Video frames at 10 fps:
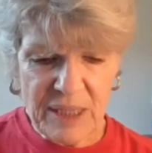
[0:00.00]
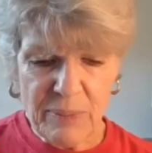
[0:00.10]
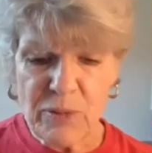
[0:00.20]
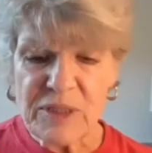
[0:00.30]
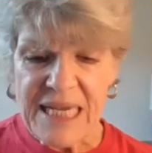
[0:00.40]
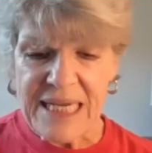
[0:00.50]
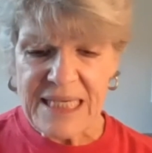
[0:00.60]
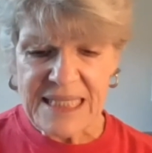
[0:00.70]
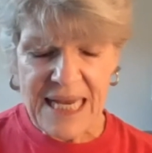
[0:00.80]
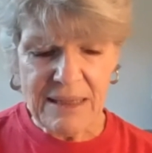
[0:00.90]
a boutique
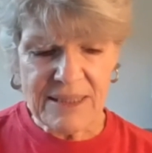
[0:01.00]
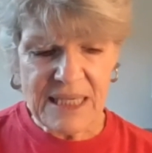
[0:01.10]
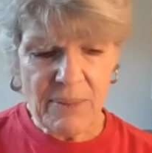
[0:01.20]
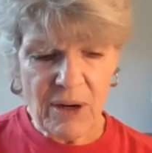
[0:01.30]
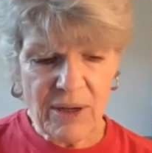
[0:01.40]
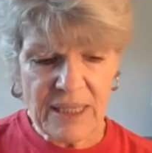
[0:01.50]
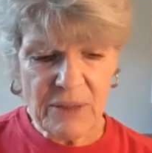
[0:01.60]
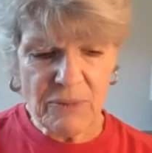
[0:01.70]
sales and marketing